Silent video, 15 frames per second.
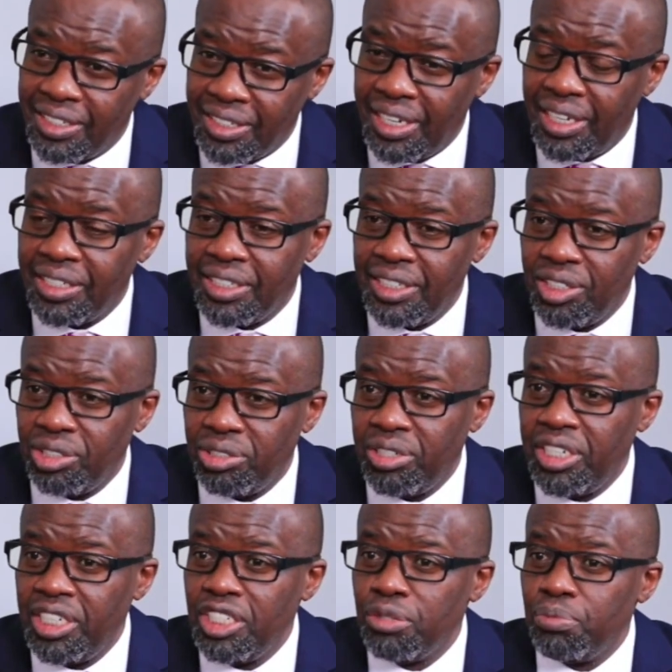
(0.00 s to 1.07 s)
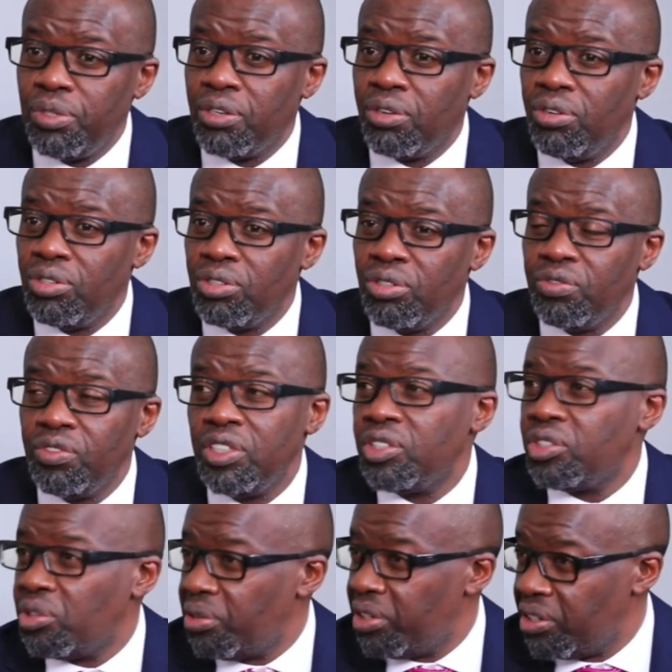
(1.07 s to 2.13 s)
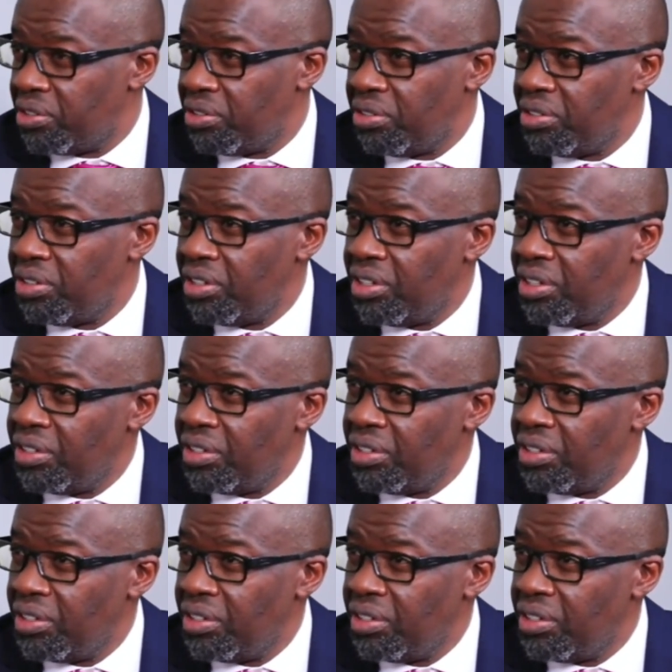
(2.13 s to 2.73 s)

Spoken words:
trust insurance because of historical